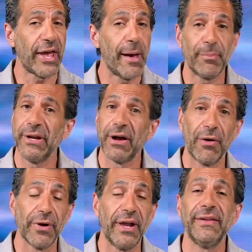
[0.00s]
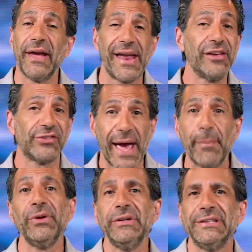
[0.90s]
happening already. That has
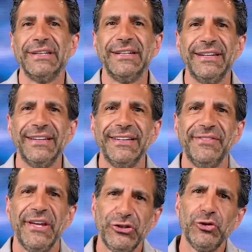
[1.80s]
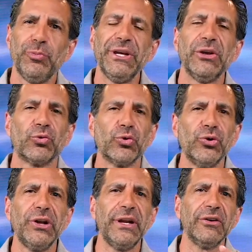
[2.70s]
happened. That you being
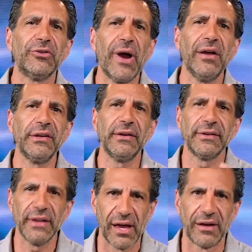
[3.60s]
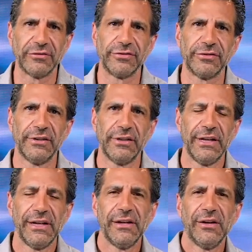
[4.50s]
rooted and grounded in love.
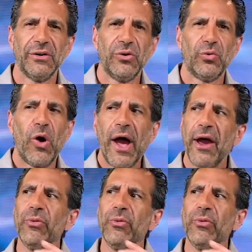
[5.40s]
Why are